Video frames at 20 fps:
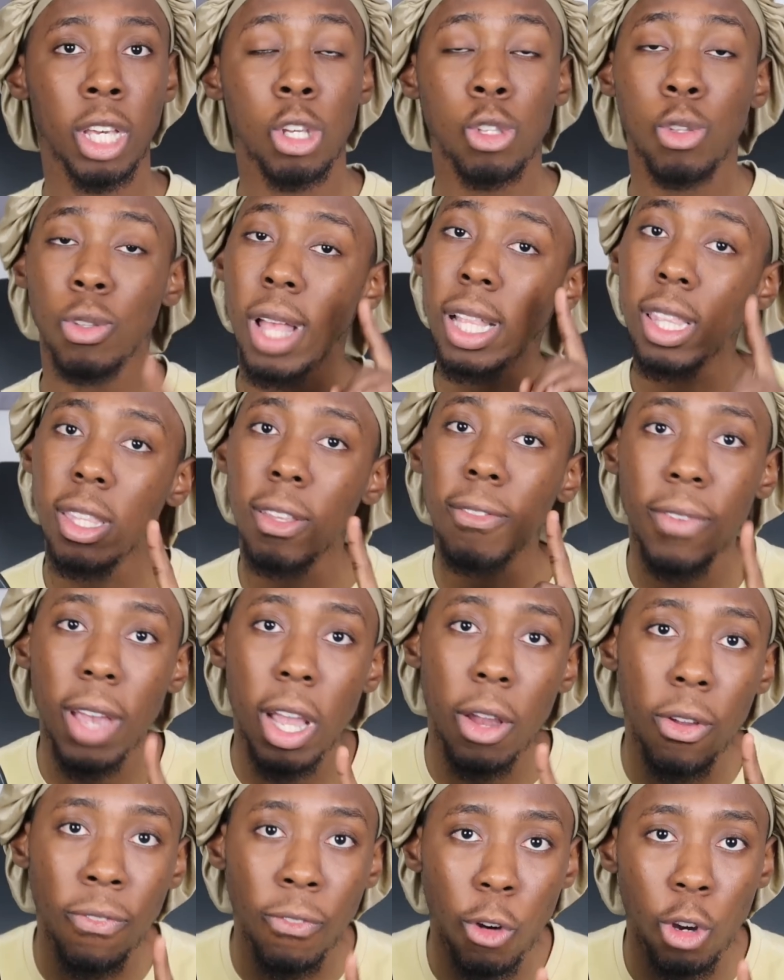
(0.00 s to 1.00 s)
So that's the
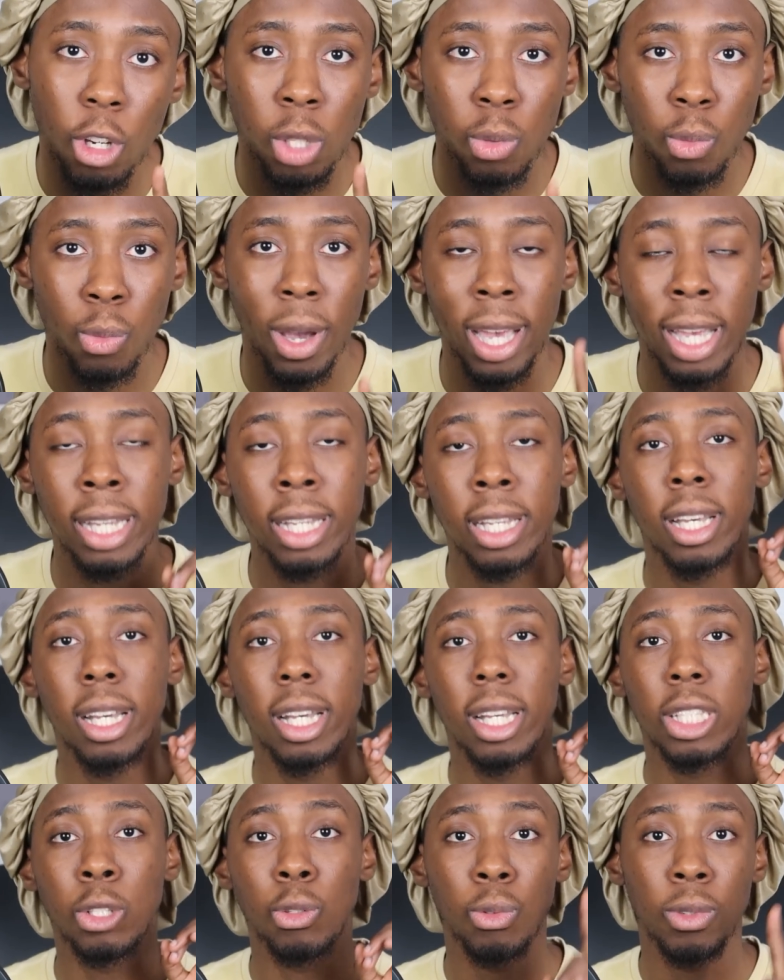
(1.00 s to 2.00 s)
very first way
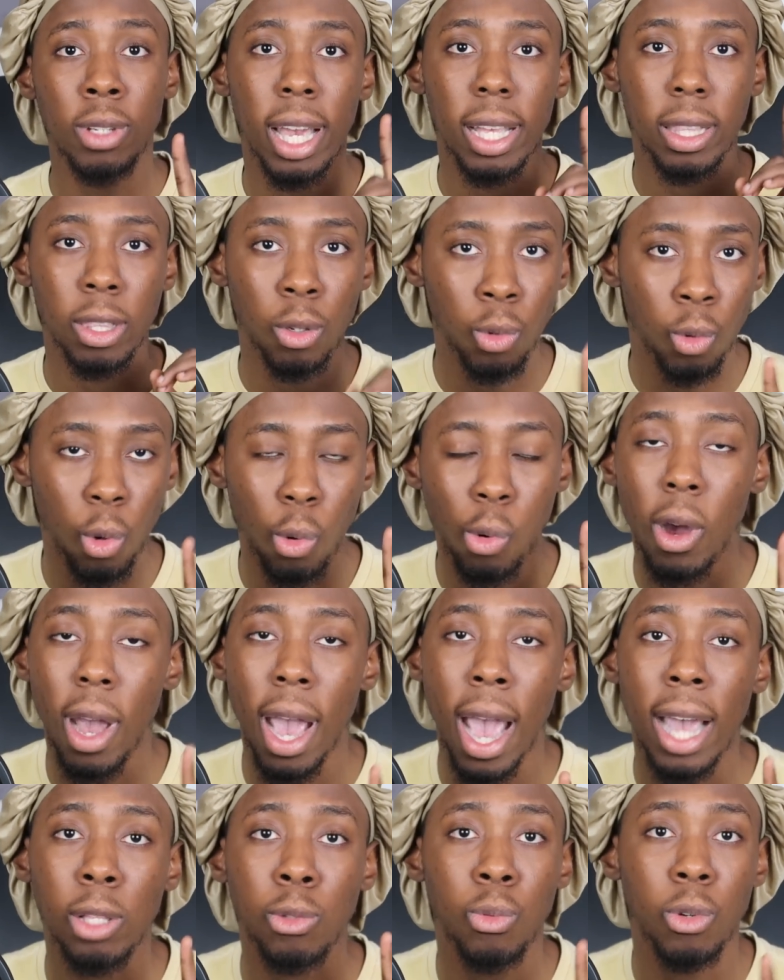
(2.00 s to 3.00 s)
to get the Google
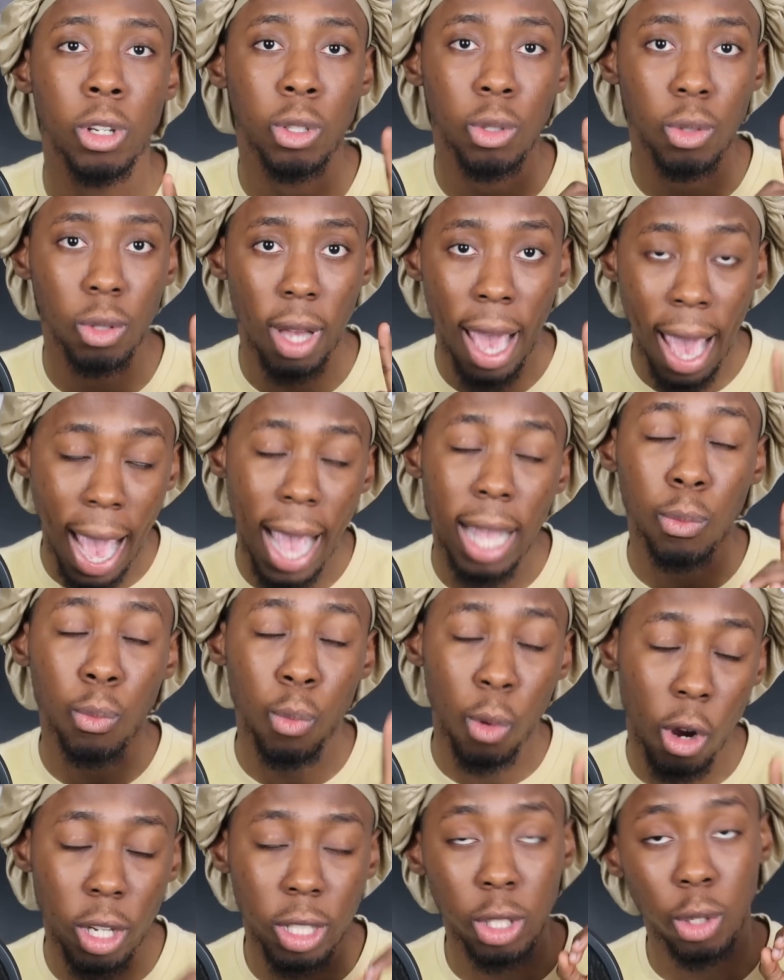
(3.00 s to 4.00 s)

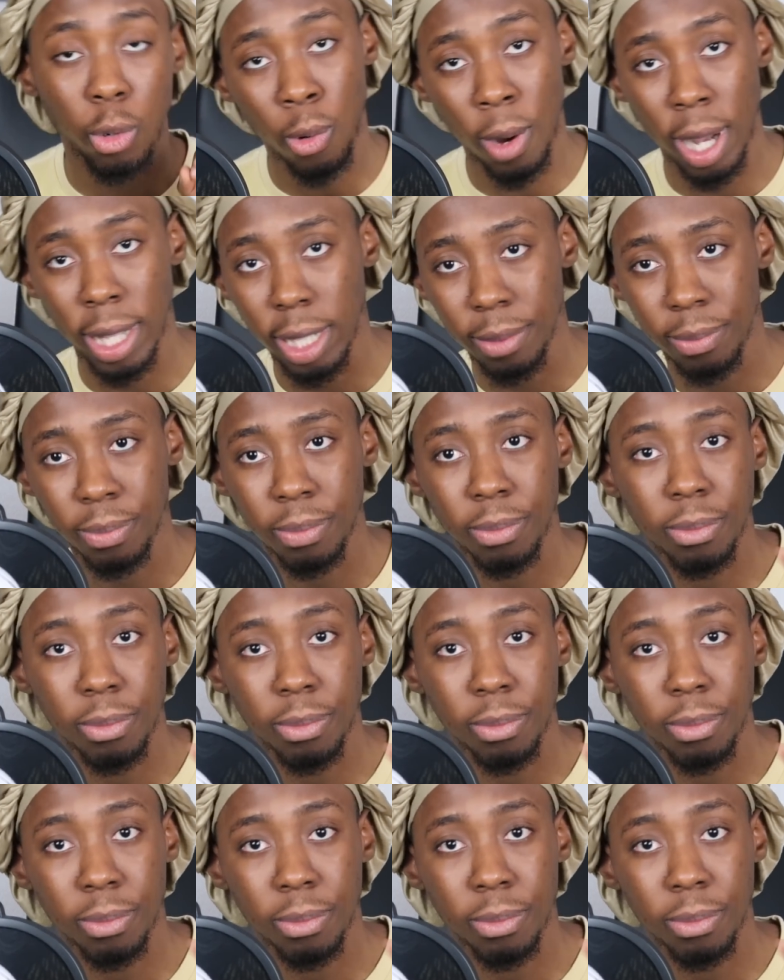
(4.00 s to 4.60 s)
AdWords credit.